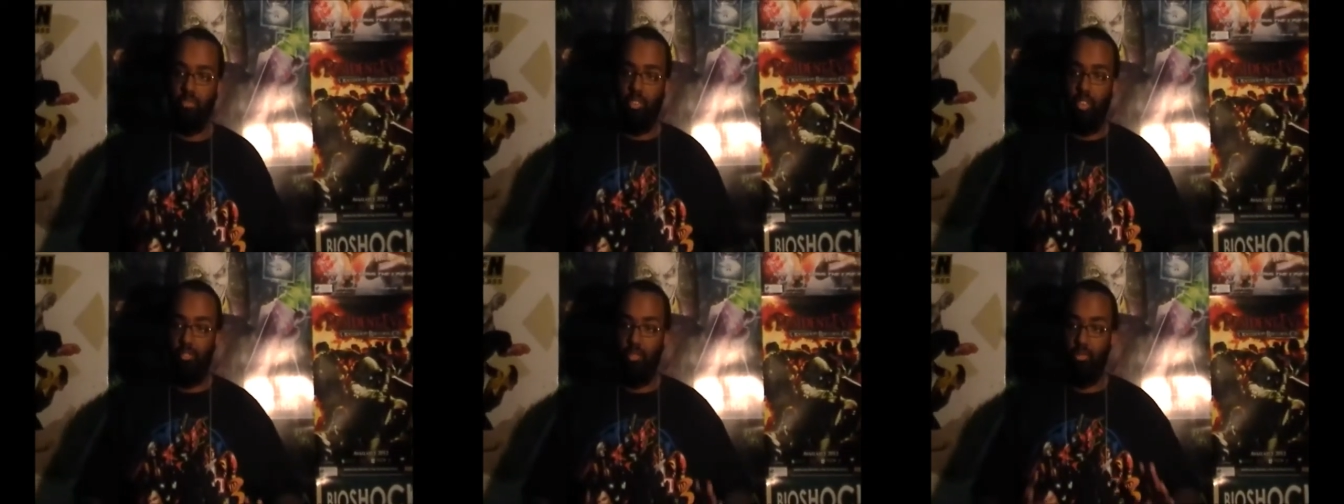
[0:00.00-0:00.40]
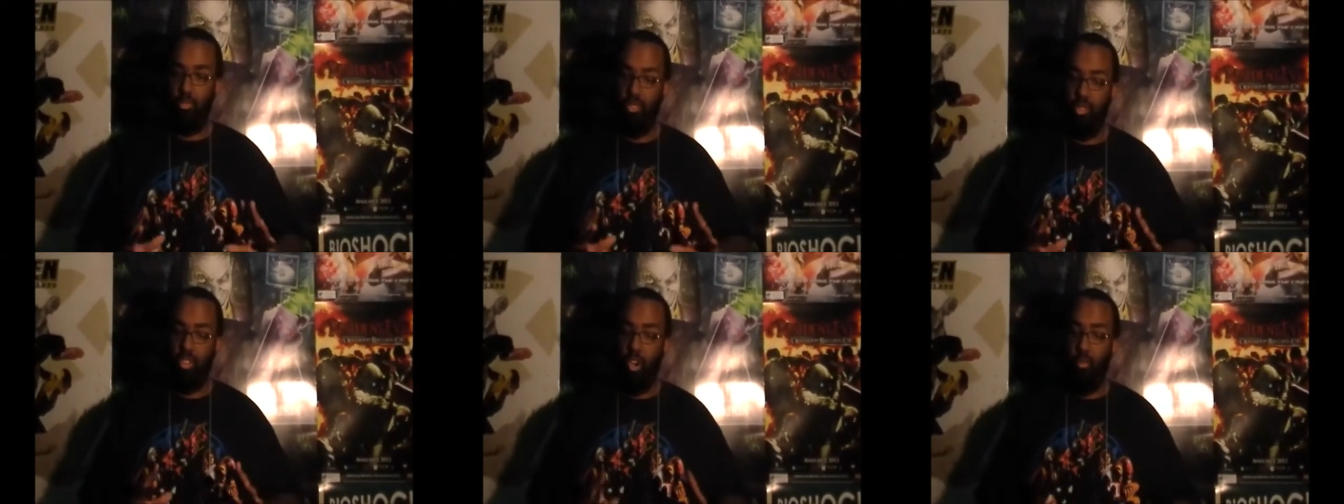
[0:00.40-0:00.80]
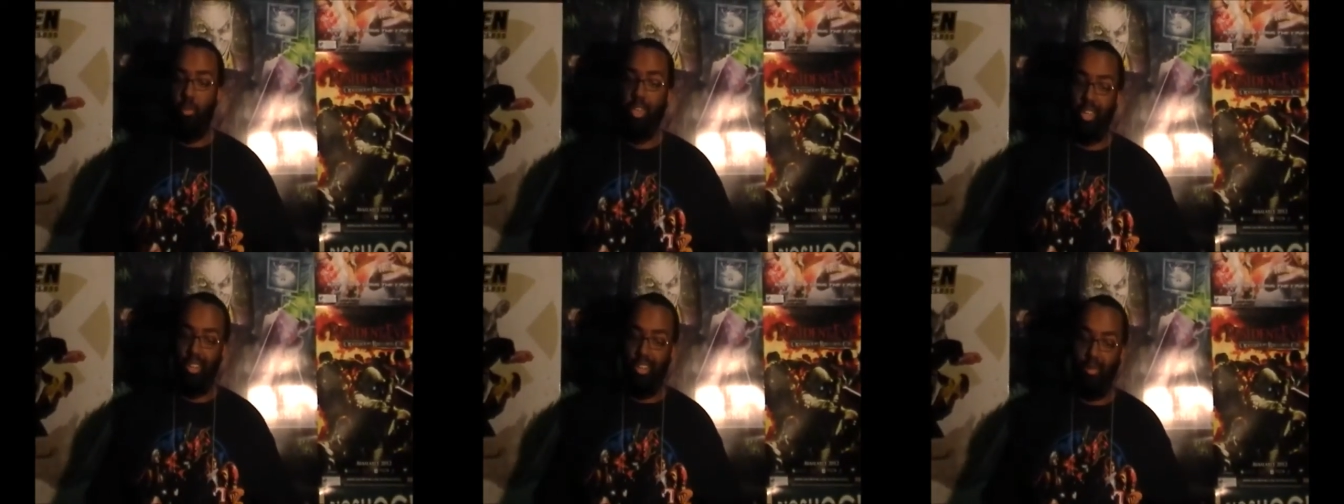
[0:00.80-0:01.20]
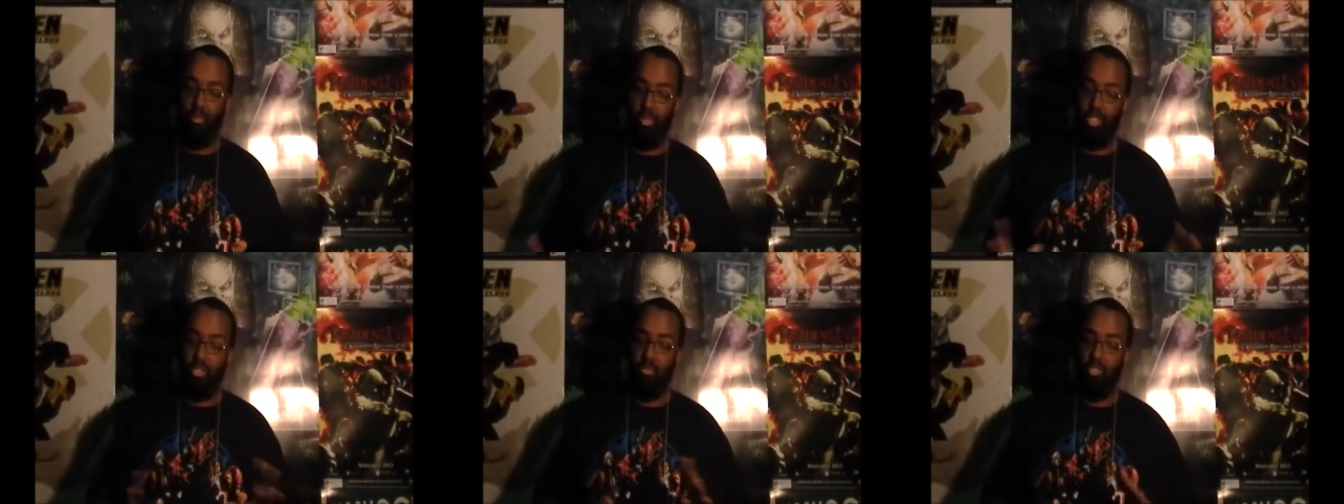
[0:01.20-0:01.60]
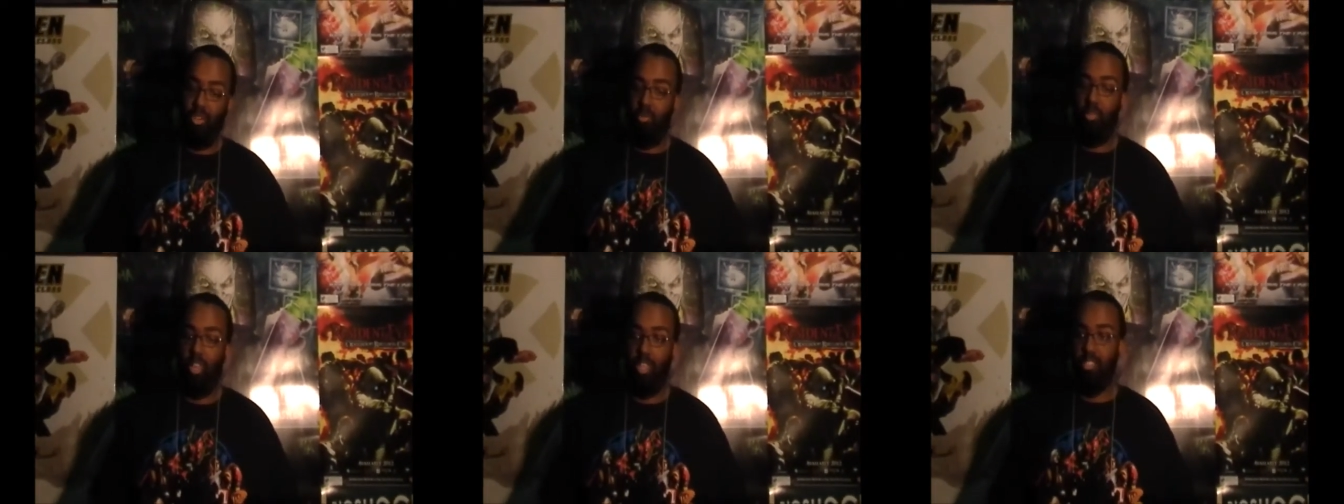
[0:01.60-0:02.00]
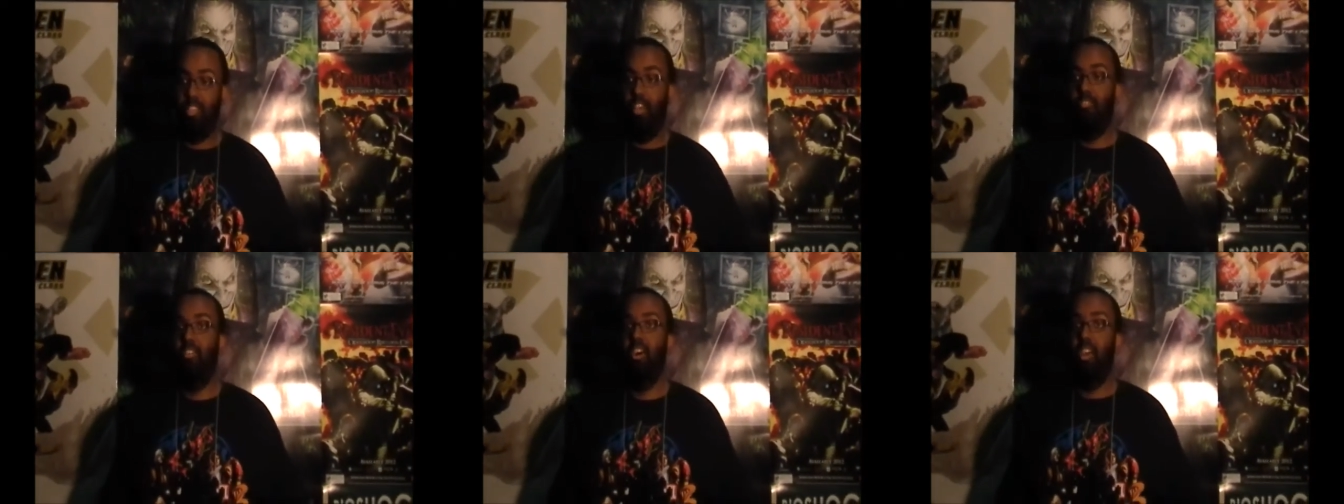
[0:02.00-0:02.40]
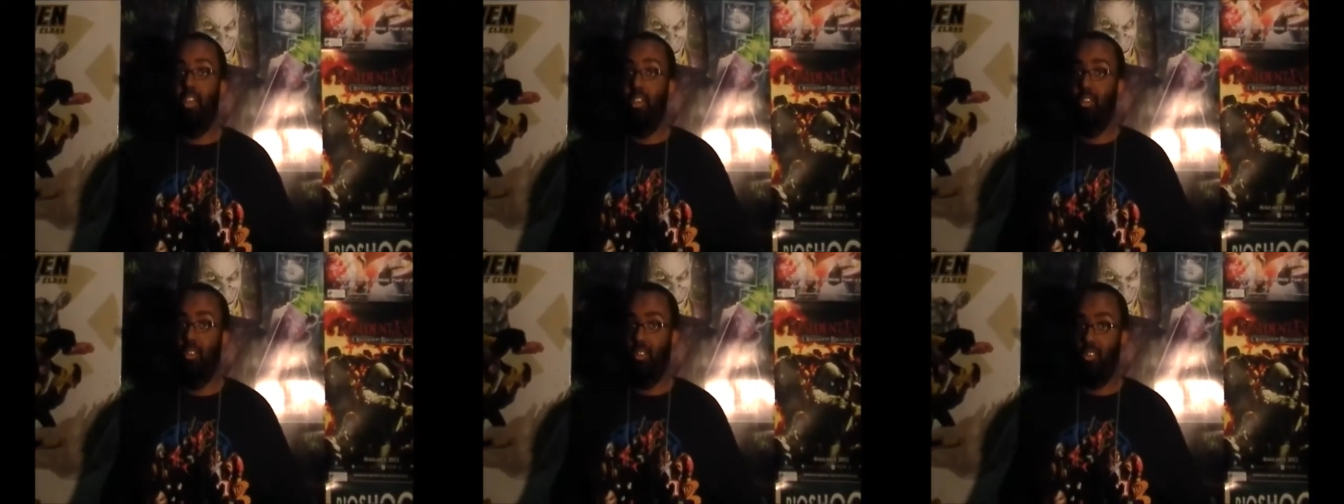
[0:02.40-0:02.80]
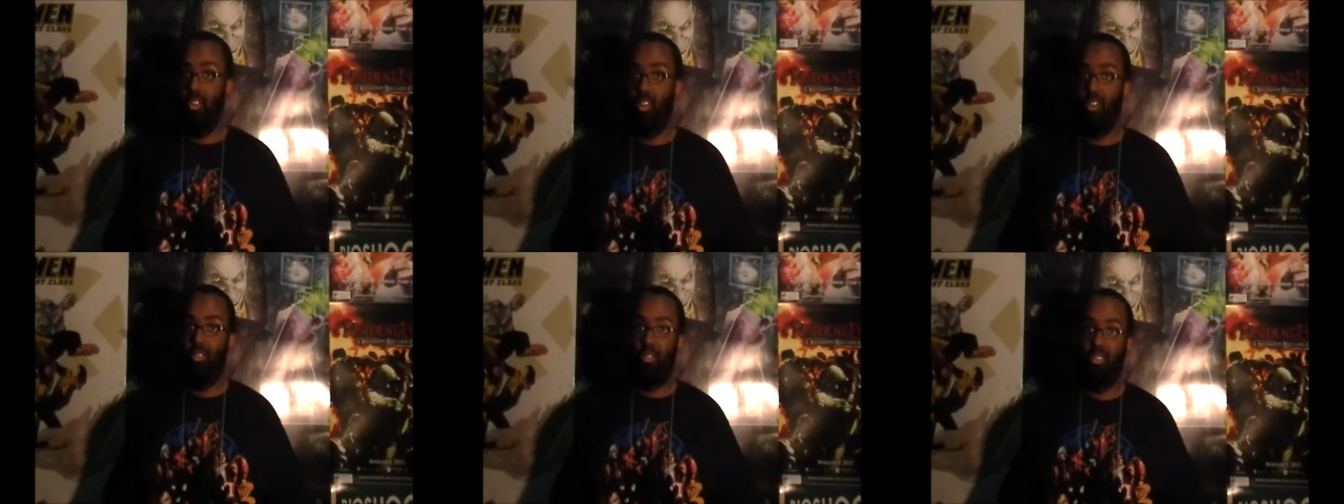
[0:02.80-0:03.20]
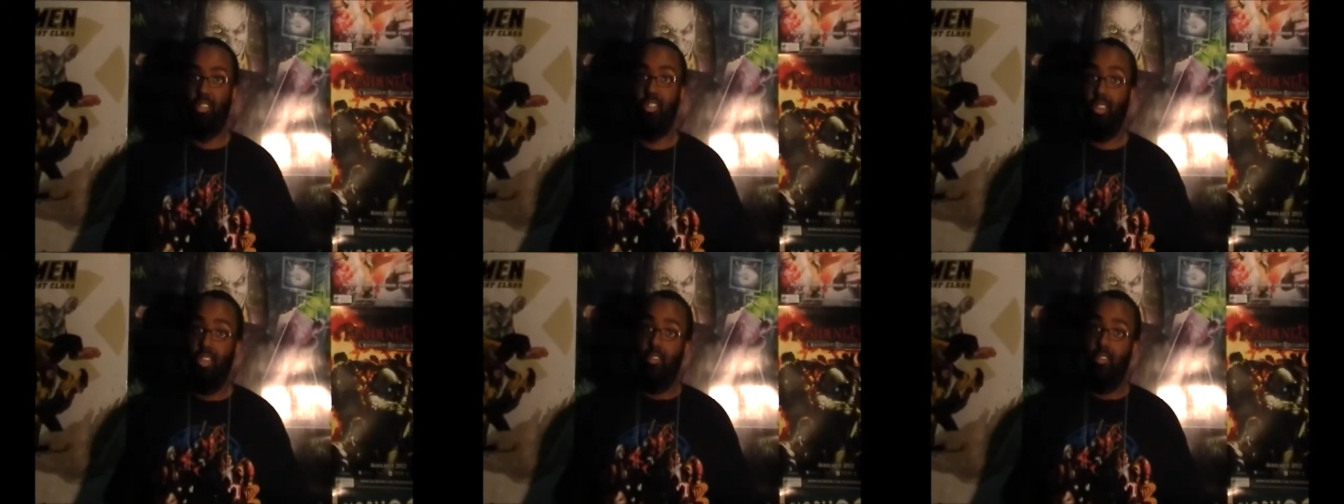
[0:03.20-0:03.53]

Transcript: if you don't pick it up, you don't like sci fi or Dark Horse.